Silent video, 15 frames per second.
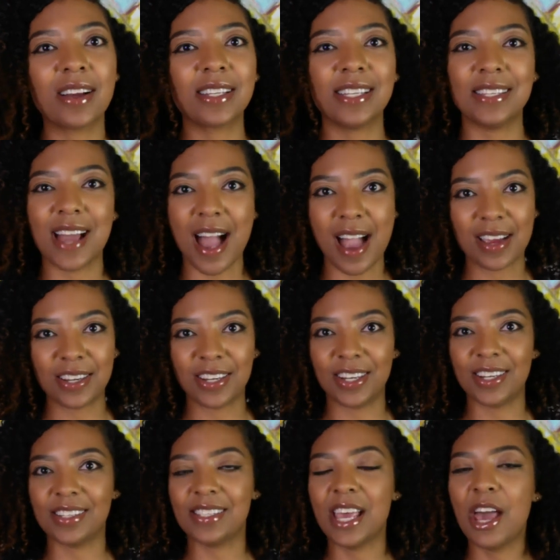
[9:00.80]
to
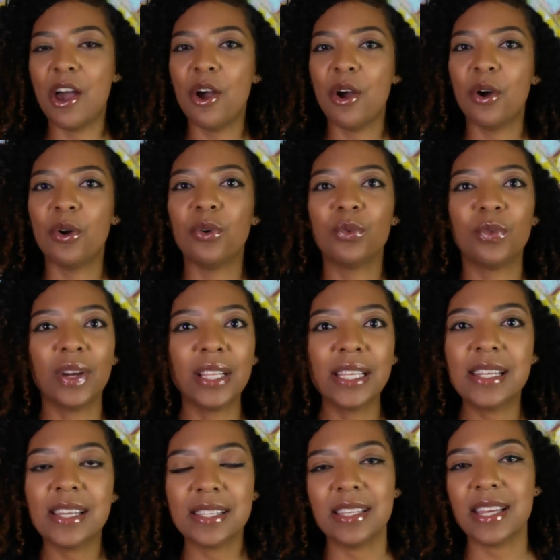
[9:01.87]
doctors, who really
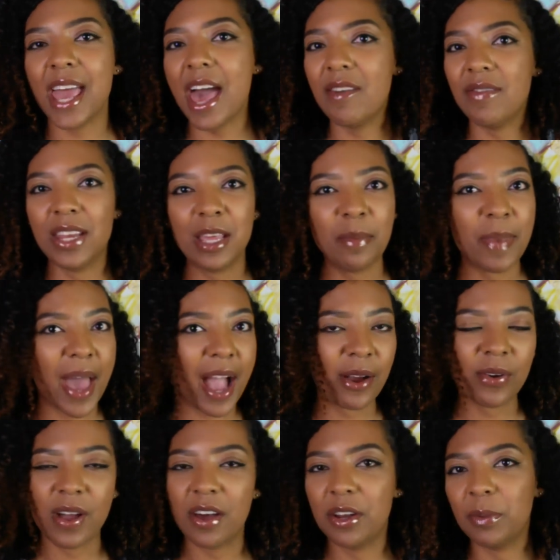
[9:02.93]
doesn't have any
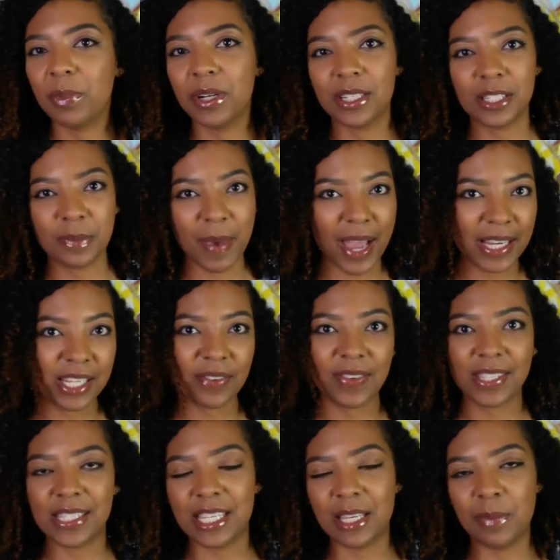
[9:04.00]
background or perspective
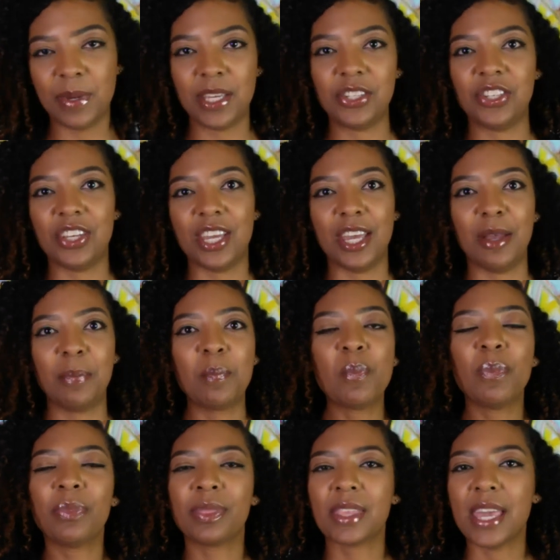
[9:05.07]
in CPG.
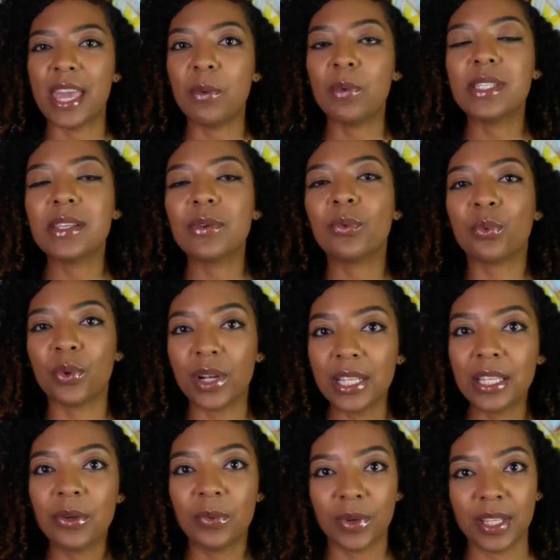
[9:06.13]
It was a
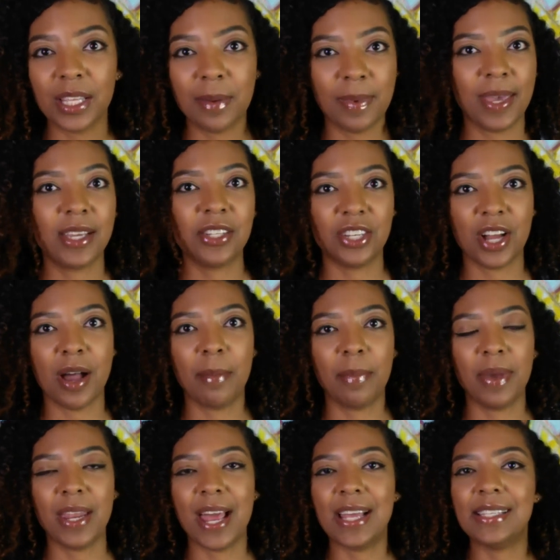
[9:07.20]
really, really big jump.
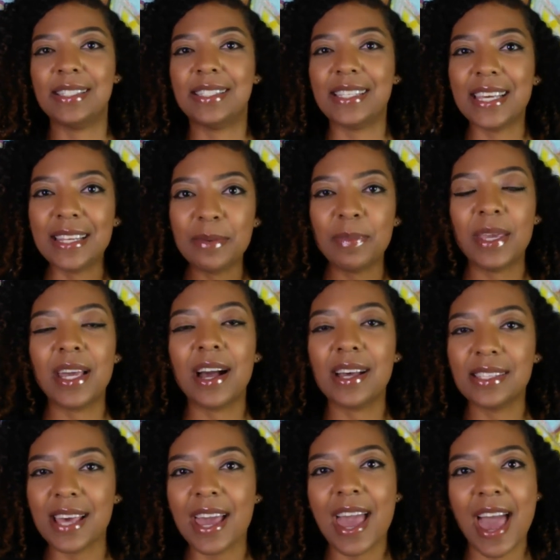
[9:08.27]
And
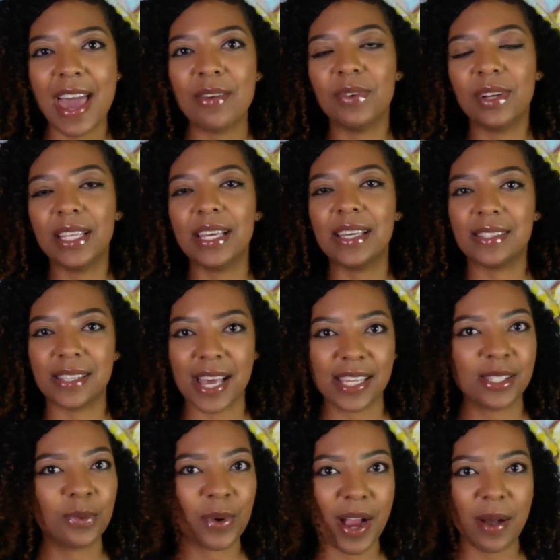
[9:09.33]
because I hadn't really
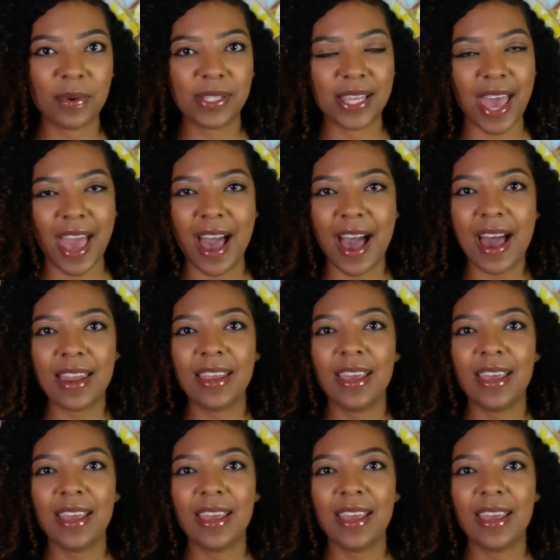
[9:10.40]
assessed where I was at,